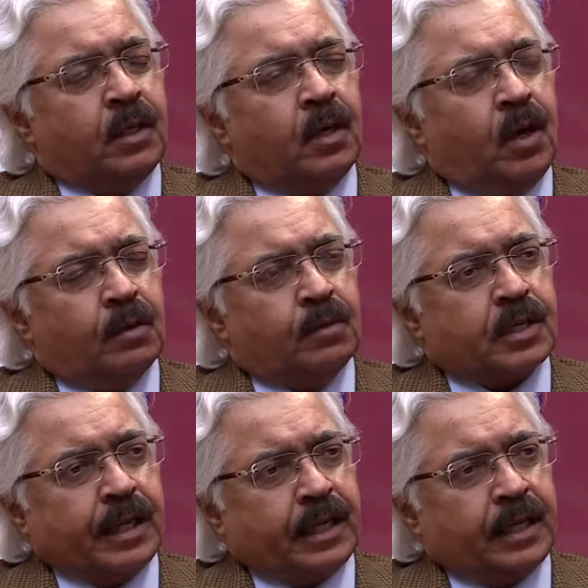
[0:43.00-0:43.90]

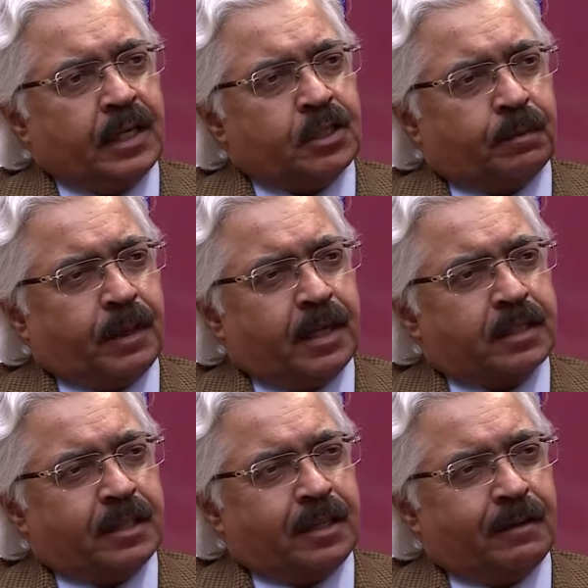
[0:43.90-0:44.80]
almost like an
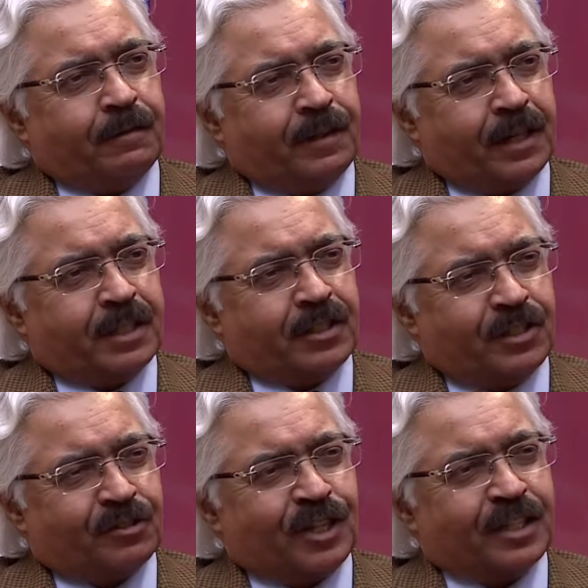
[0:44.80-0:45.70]
angioplasty. And in fact, it's
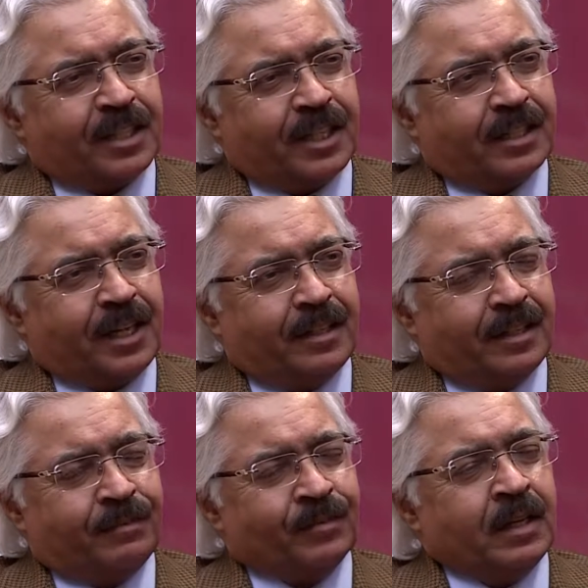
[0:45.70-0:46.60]
interesting that
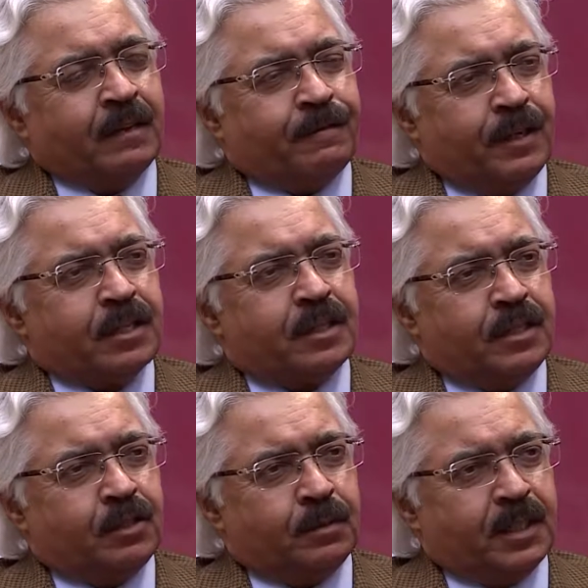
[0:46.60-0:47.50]
the first
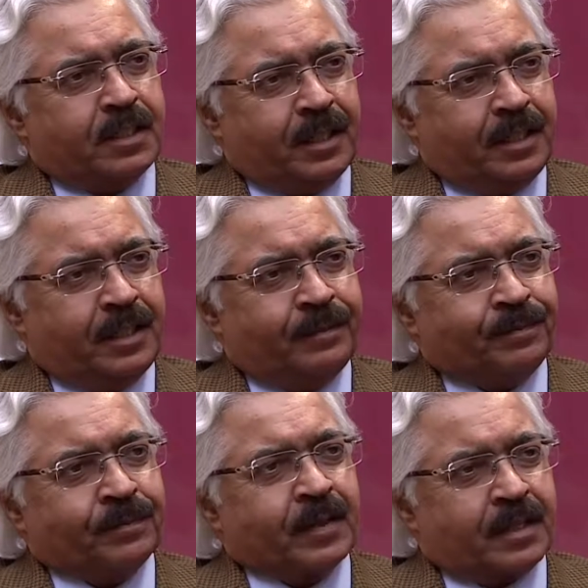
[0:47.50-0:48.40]
in-human study
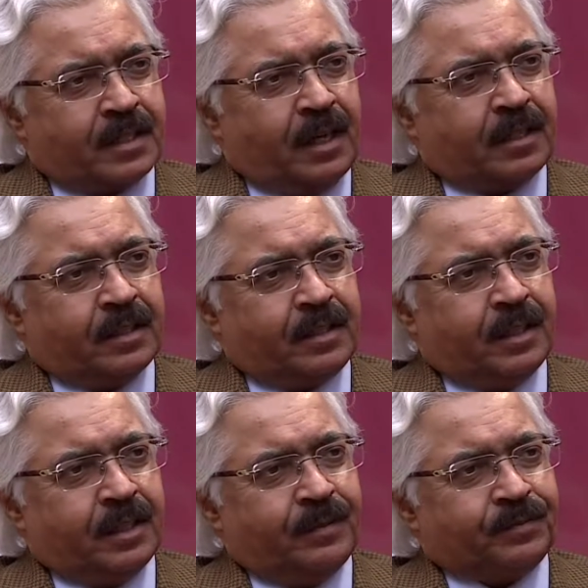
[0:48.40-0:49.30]
started
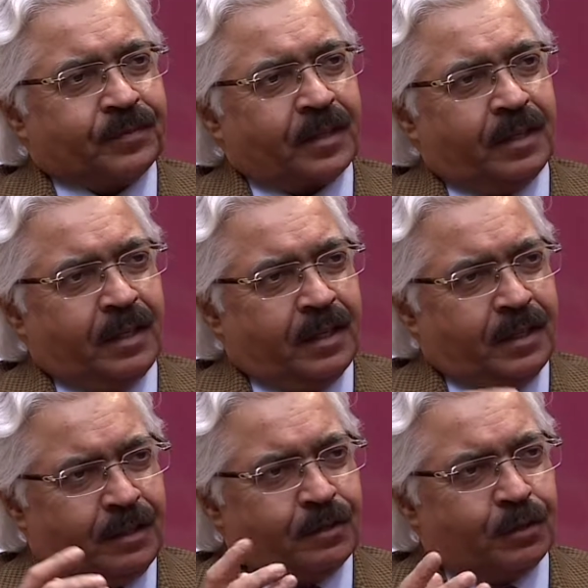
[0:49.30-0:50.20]
uh, uh,
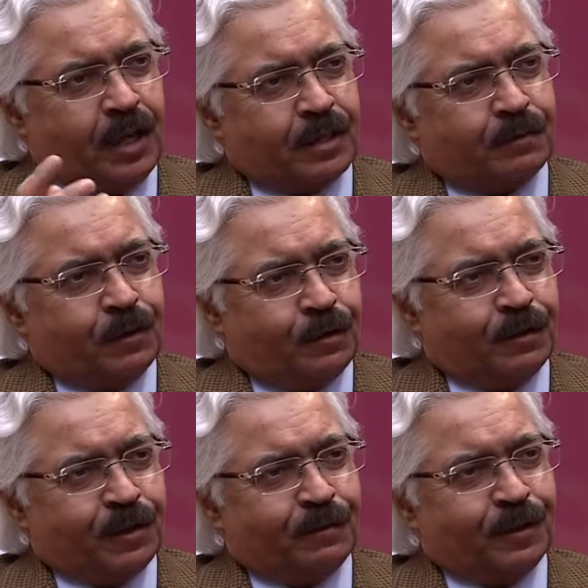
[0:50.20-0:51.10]
in 2004. We
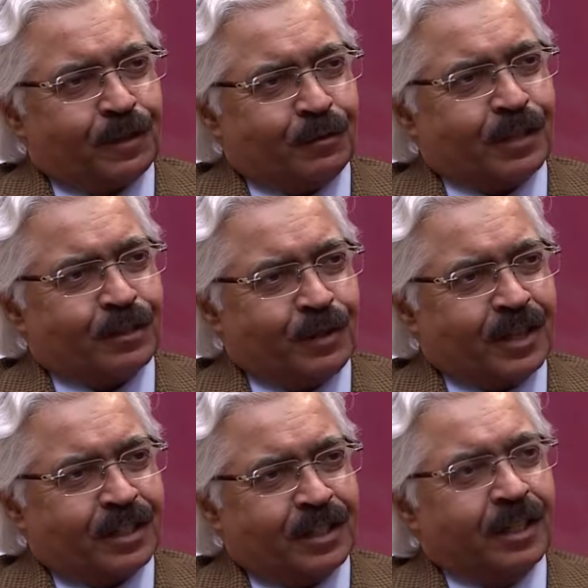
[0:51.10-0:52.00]
were the first ones to
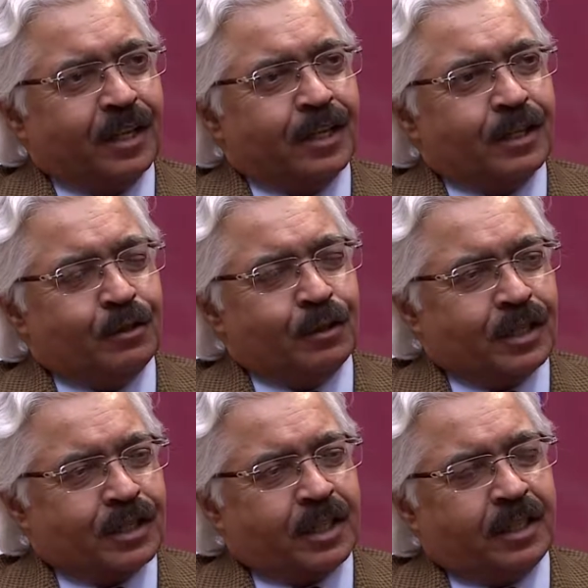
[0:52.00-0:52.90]
actually do
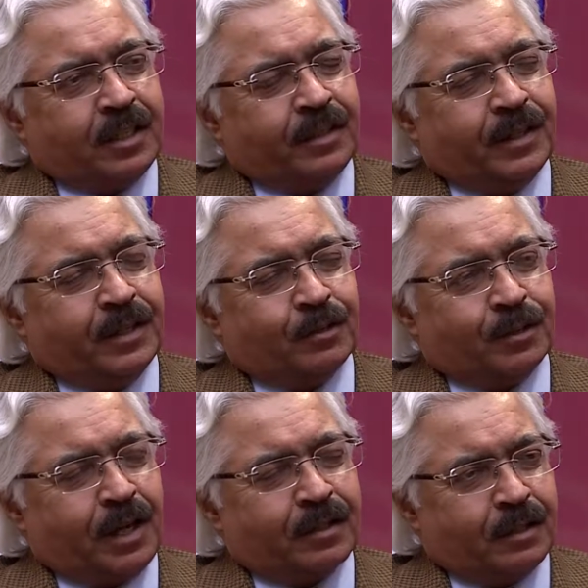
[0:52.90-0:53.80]
this study in
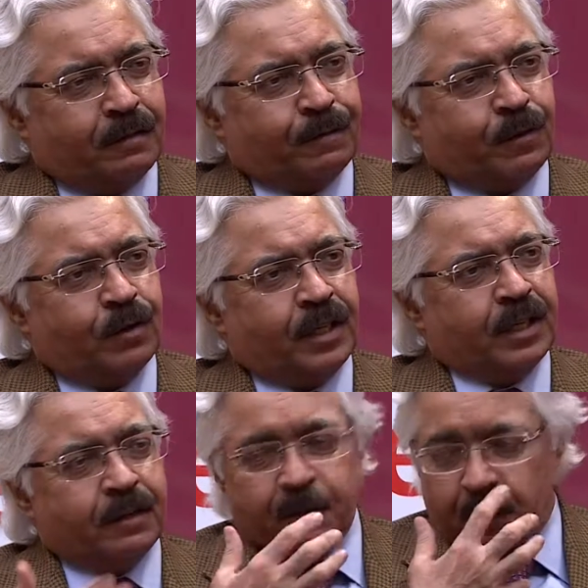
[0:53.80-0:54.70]
2004, and
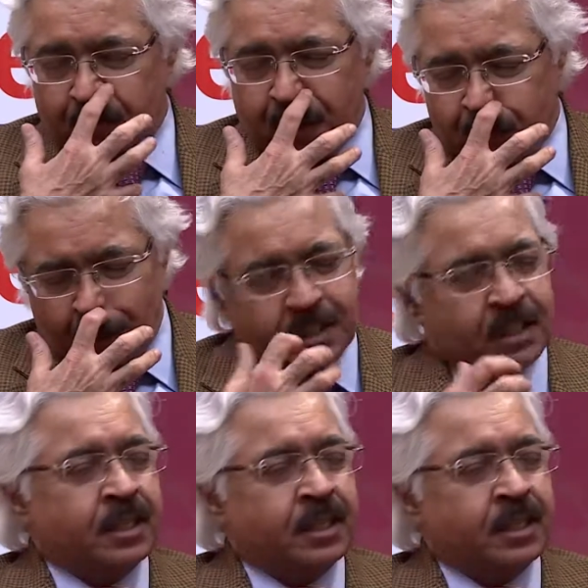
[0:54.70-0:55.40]
then we were the first ones in